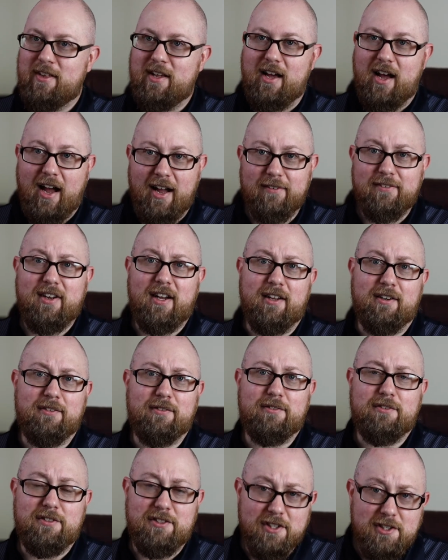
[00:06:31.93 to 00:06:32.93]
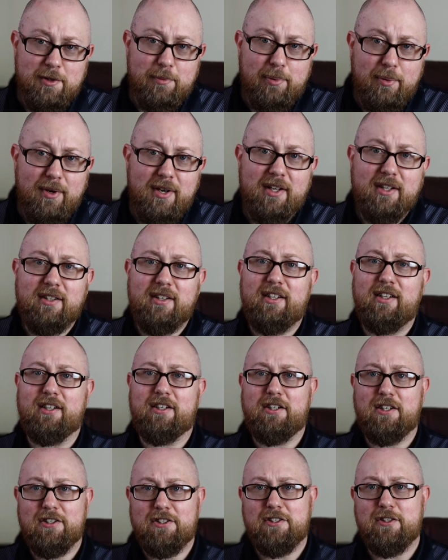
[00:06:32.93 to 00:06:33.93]
I've gotten disappointingly
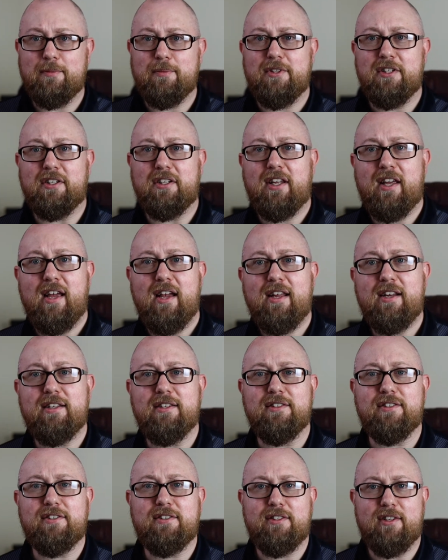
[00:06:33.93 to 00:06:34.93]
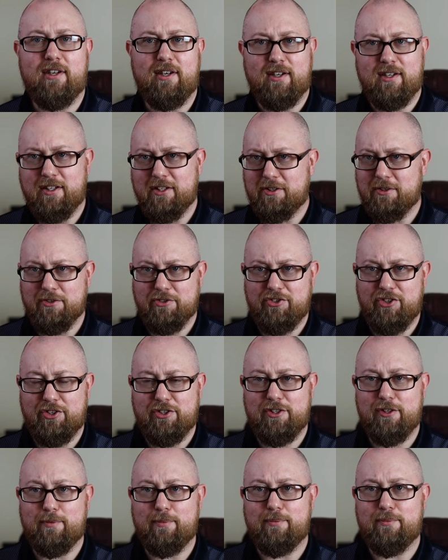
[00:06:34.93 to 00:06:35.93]
accustomed in Canon's
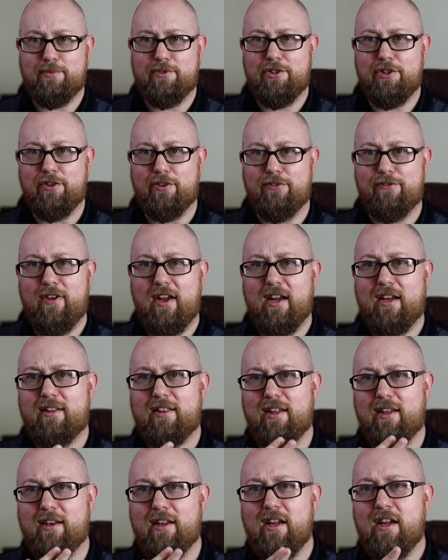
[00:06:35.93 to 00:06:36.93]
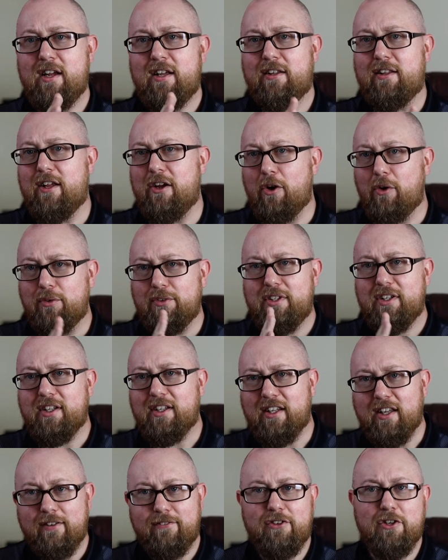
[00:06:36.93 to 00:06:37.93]
ecosystem to the fact that they only
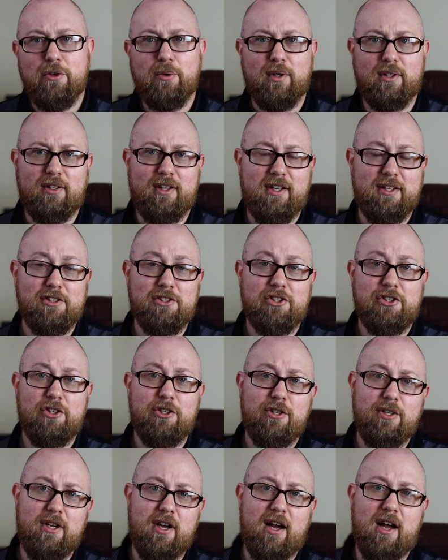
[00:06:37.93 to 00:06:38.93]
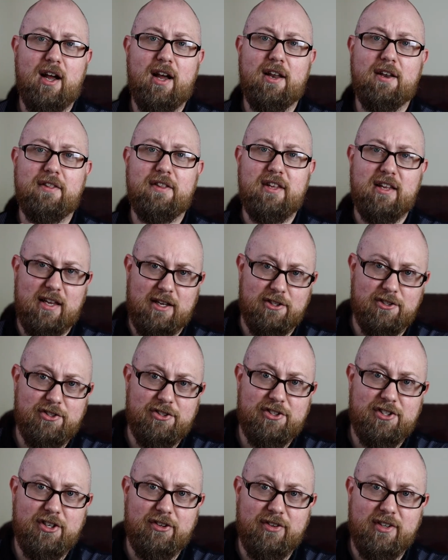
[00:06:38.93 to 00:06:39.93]
give you a lens hood on the L
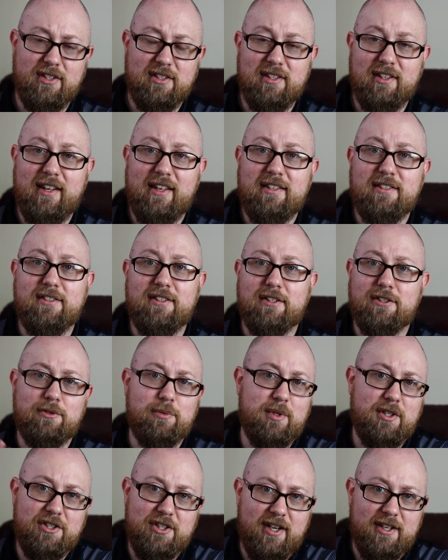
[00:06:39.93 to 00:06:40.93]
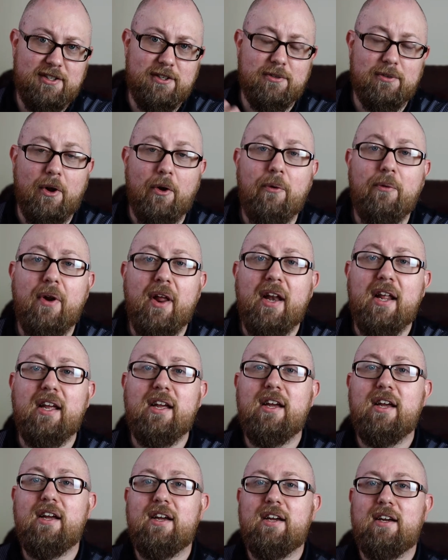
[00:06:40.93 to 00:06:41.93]
series lenses, which I don't own any.
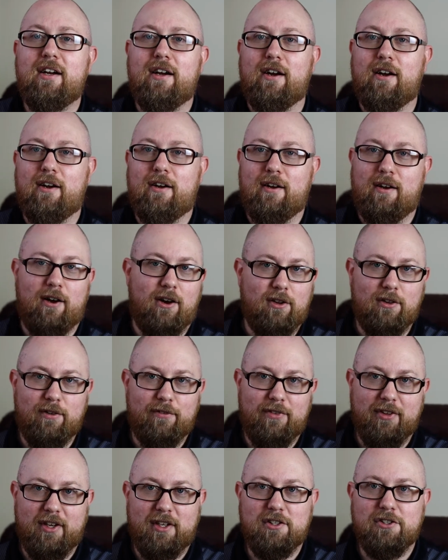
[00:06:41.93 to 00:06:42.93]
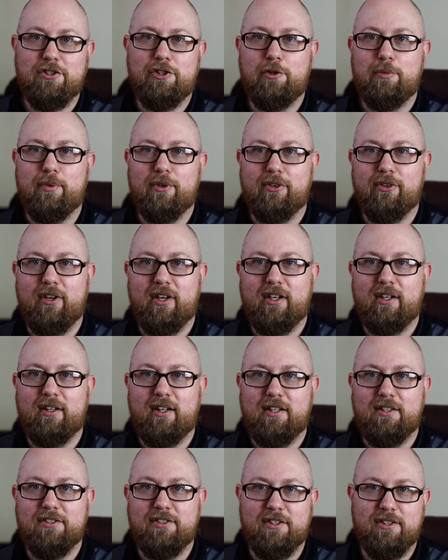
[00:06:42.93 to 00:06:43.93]
All of the consumer grade
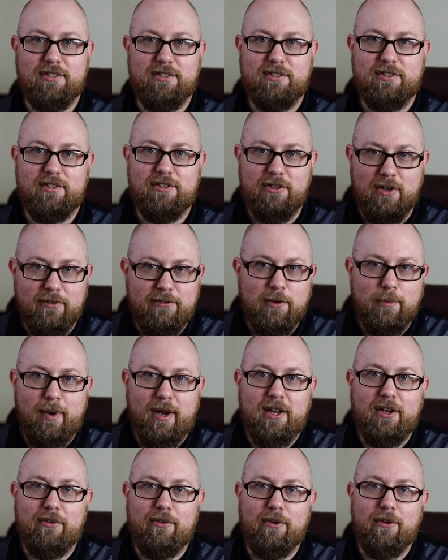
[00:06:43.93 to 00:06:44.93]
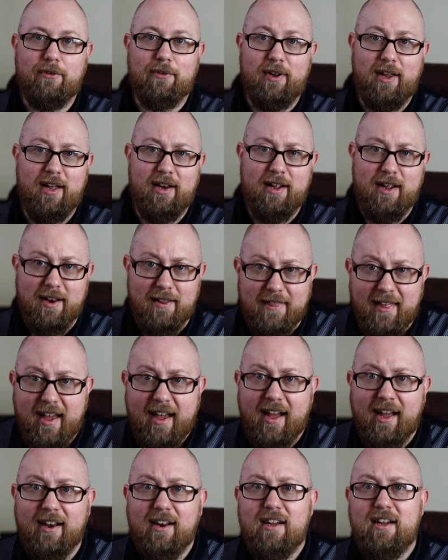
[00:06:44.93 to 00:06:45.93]
lenses, you have to buy your own. And at
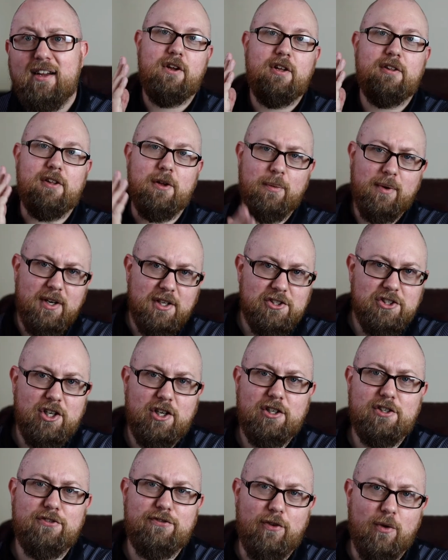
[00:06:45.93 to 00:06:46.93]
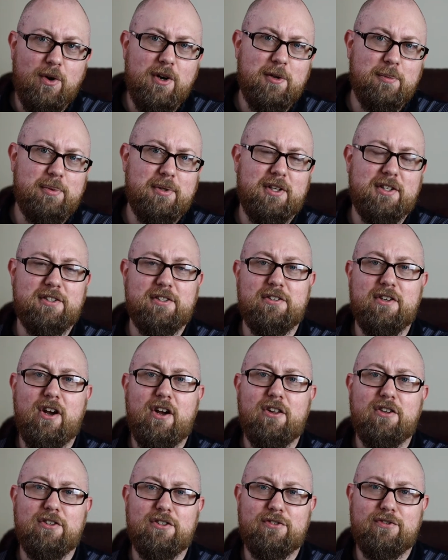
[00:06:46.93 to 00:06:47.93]
that, they want to charge
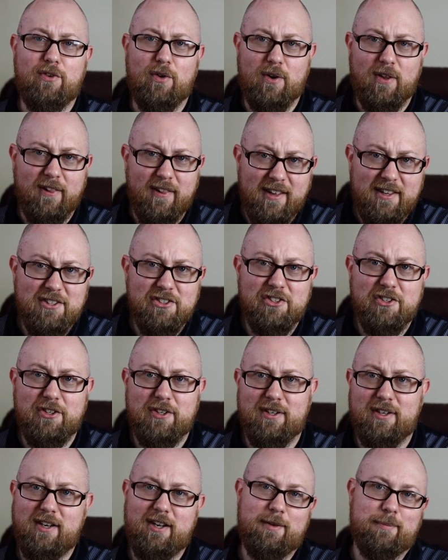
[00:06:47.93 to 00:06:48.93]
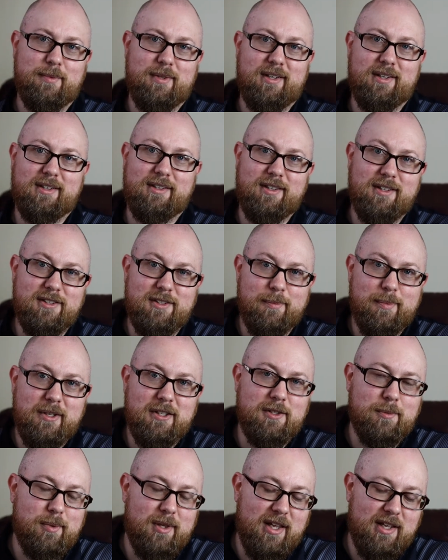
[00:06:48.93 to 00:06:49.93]
$40+ for a lens hood, and I'm like, it's a
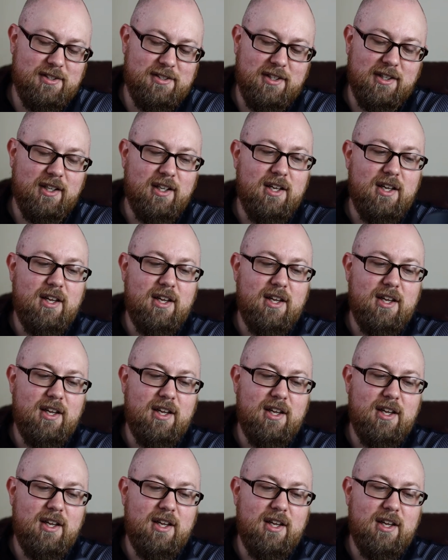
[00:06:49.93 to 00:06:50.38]
piece of plastic.